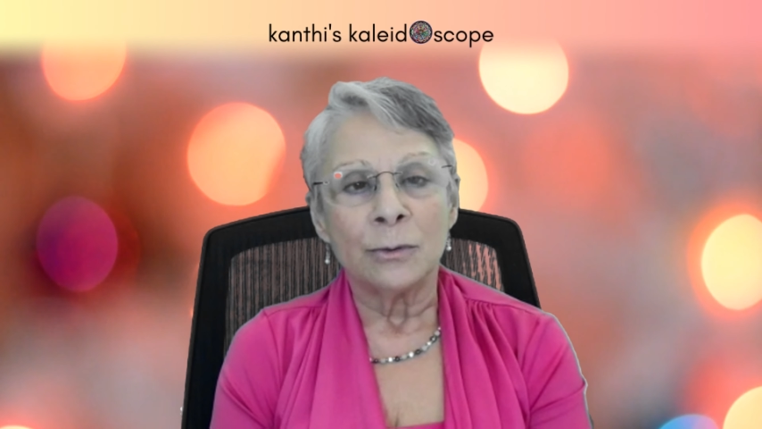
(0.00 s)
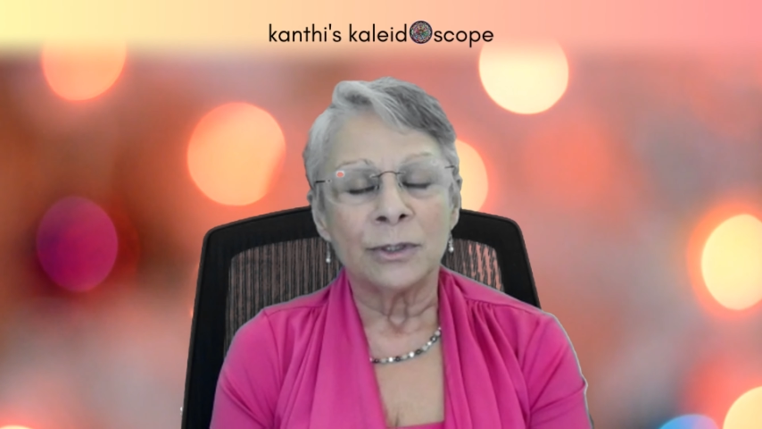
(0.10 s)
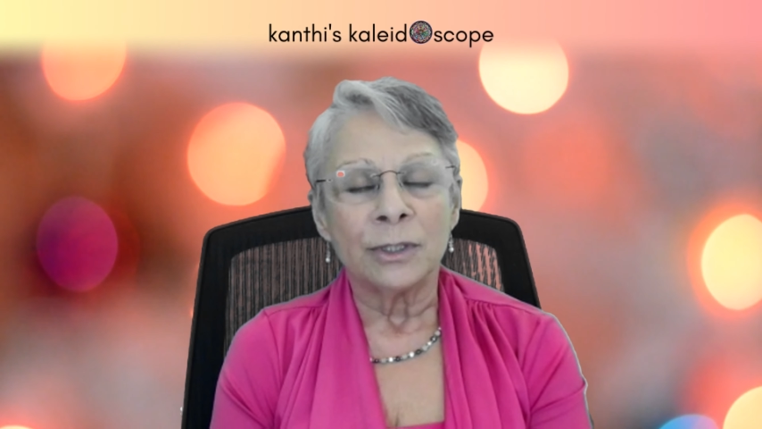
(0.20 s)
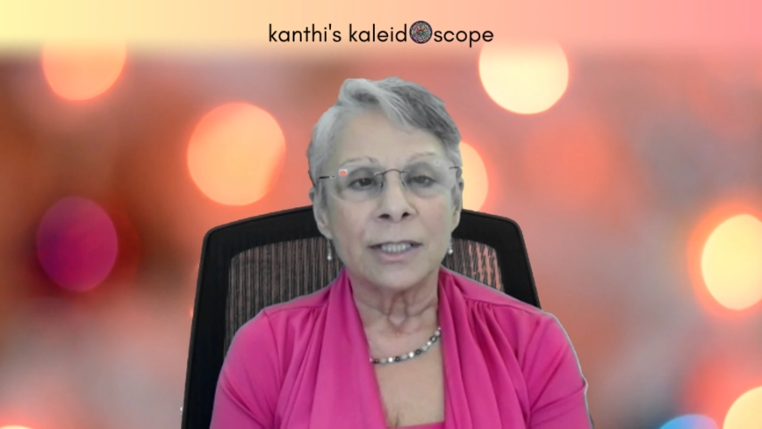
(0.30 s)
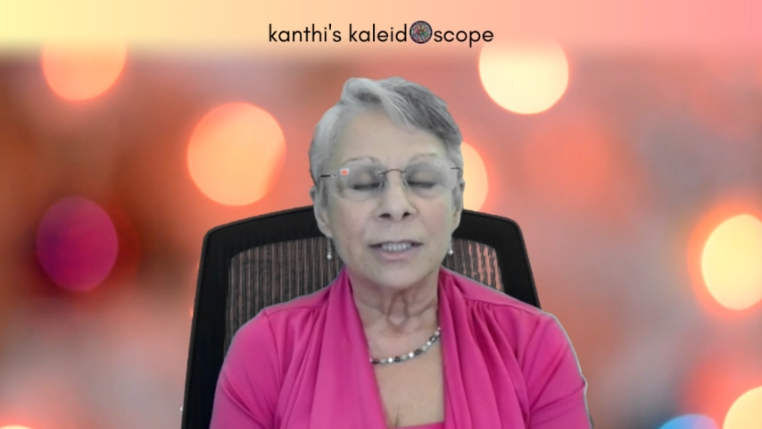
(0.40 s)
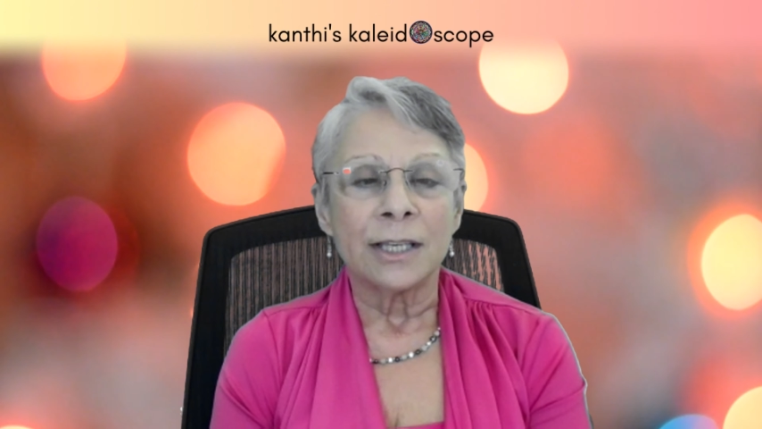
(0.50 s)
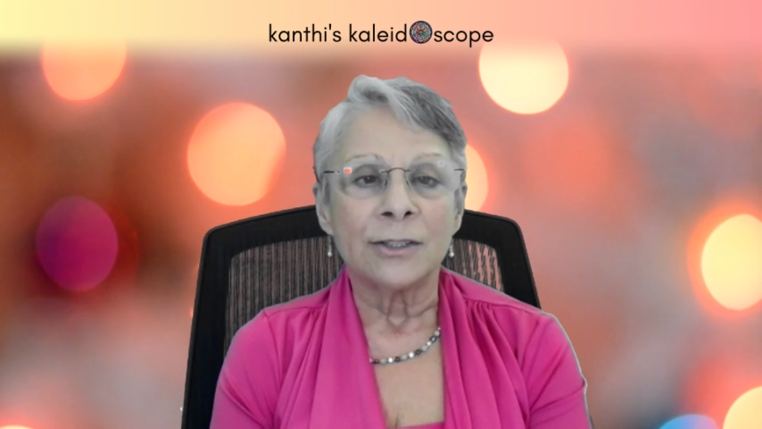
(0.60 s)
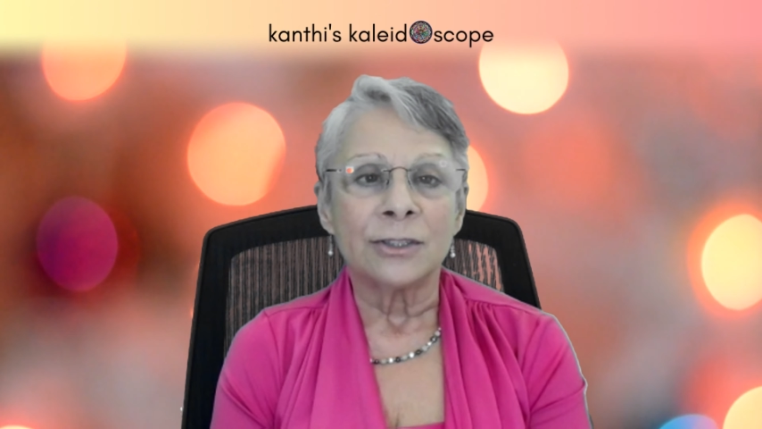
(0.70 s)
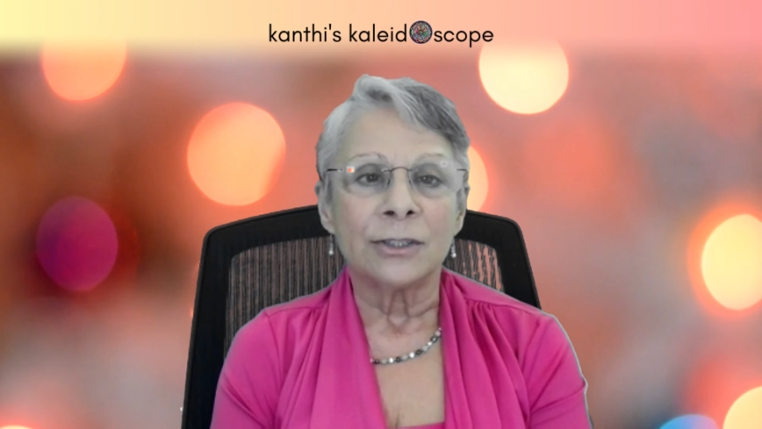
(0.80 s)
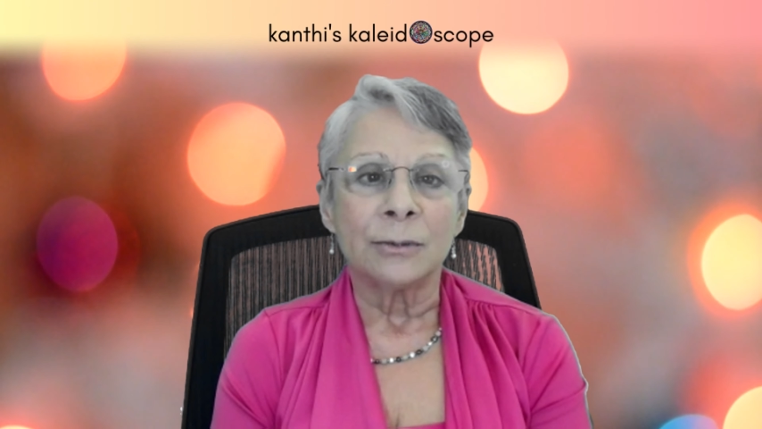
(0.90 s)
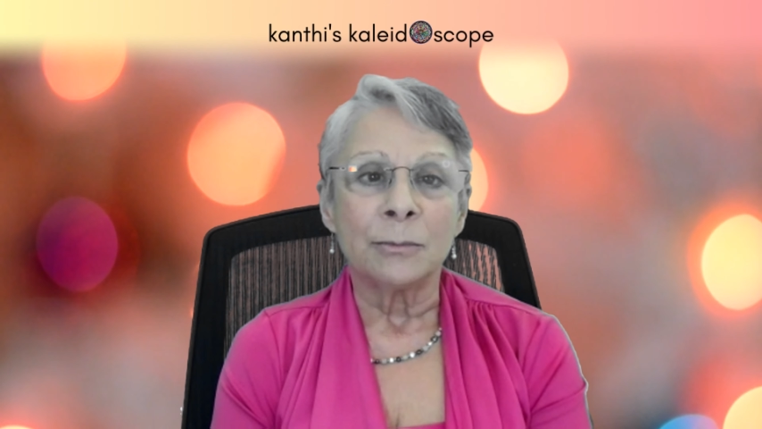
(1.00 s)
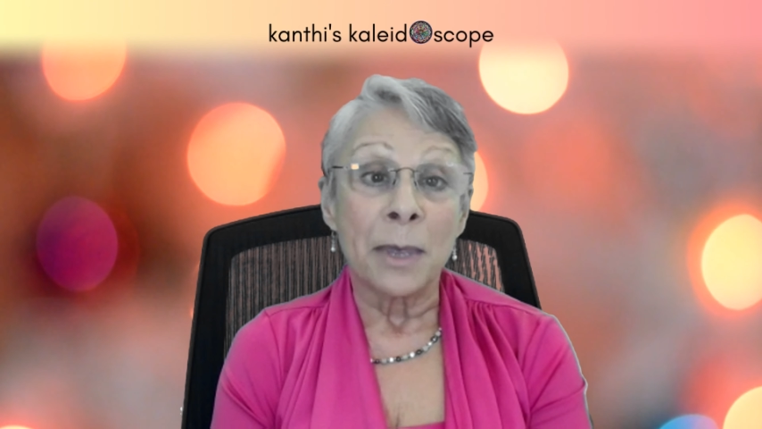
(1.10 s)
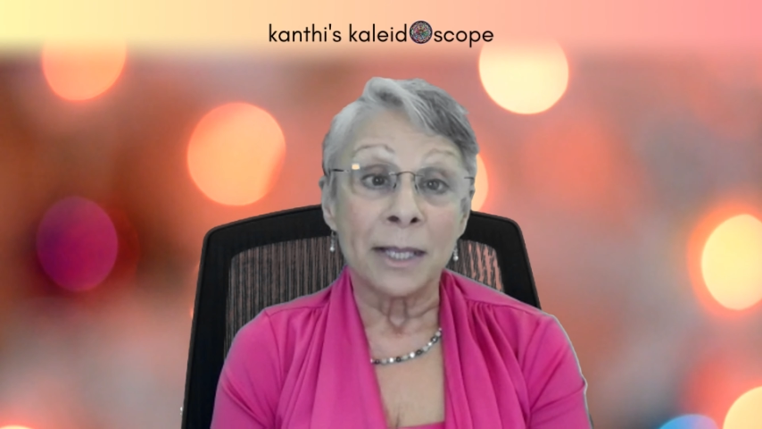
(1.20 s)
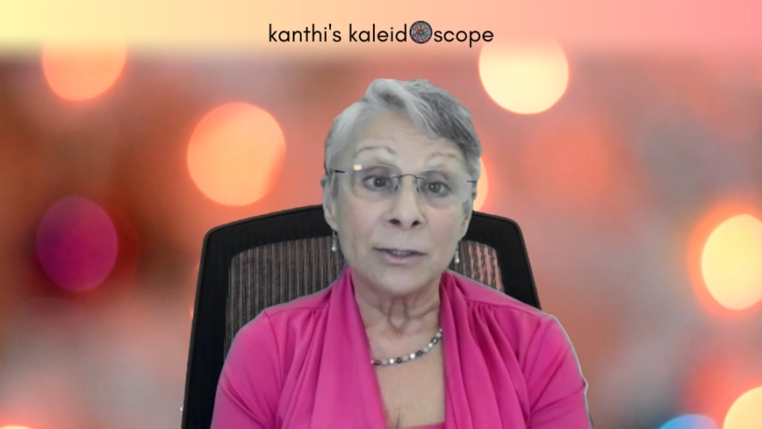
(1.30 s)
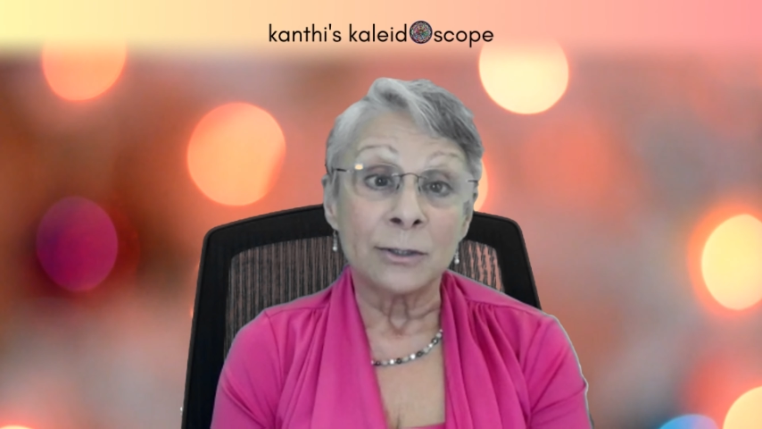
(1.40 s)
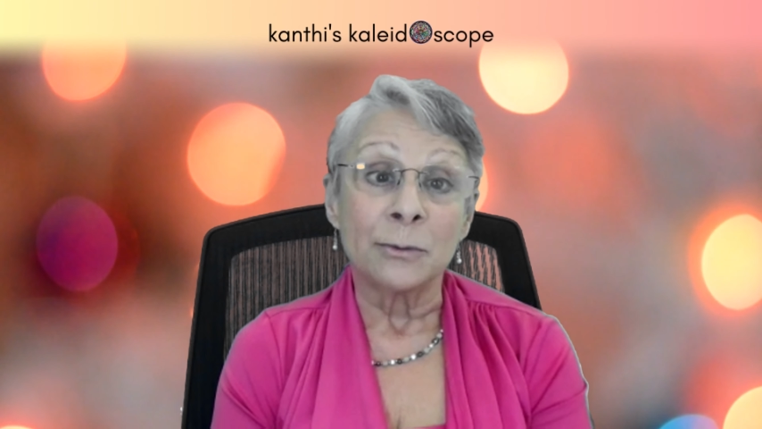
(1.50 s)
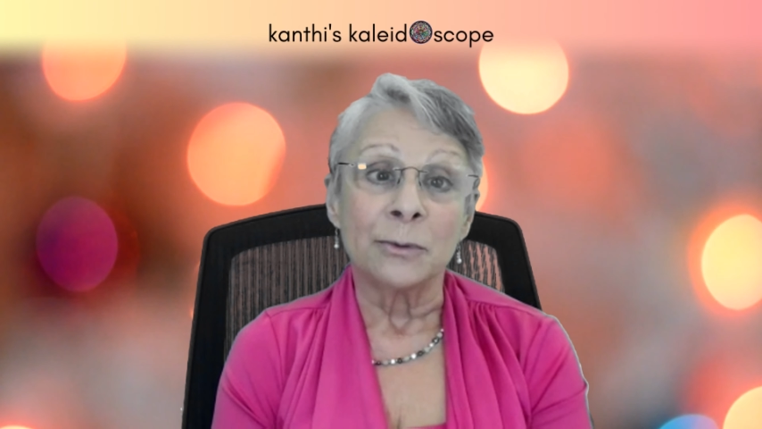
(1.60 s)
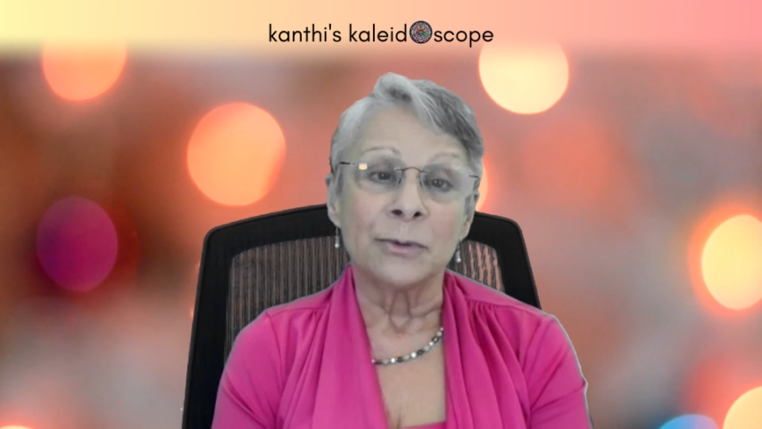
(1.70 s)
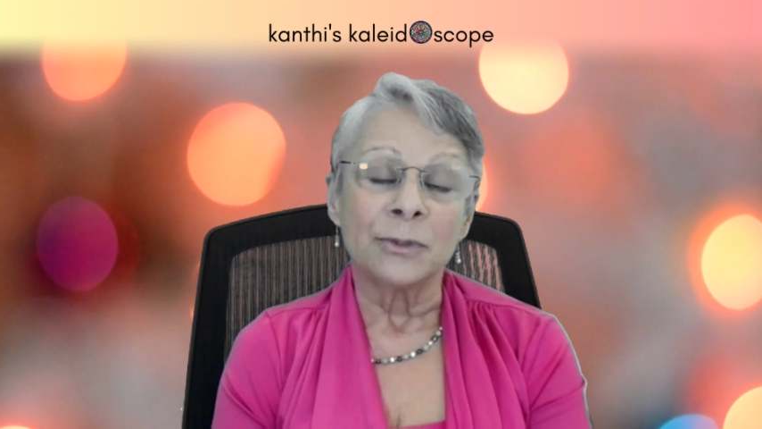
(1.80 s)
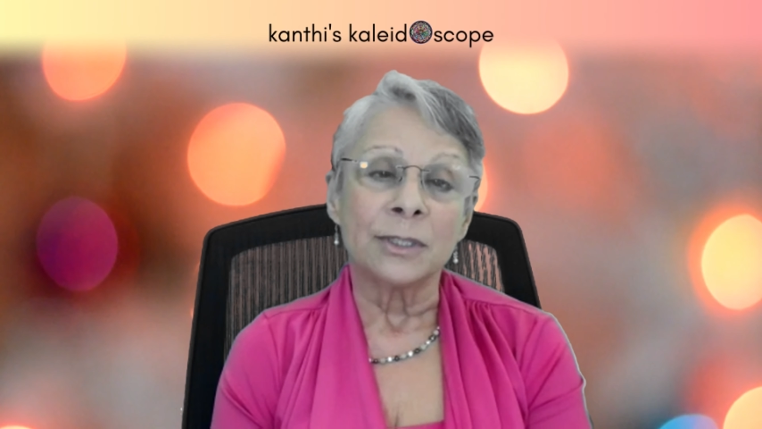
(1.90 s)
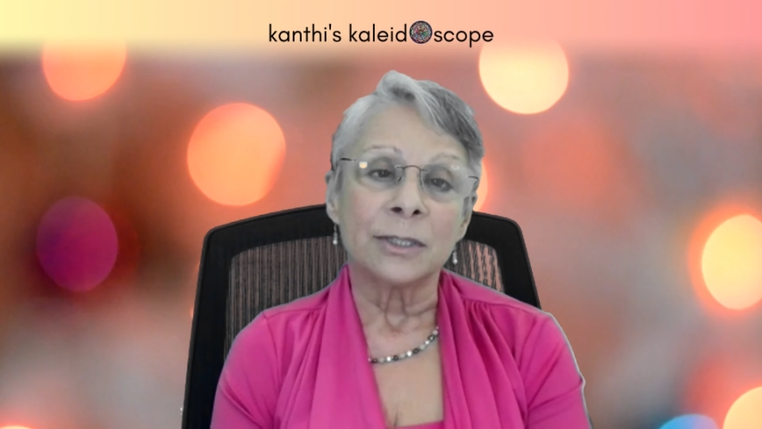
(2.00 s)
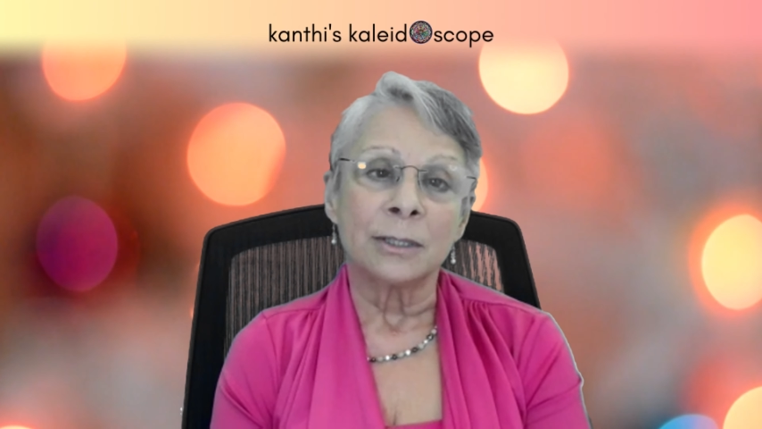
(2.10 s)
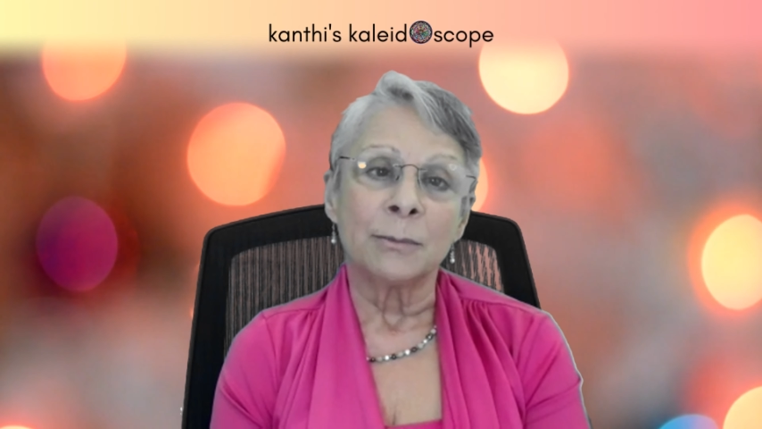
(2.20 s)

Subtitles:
organization mentors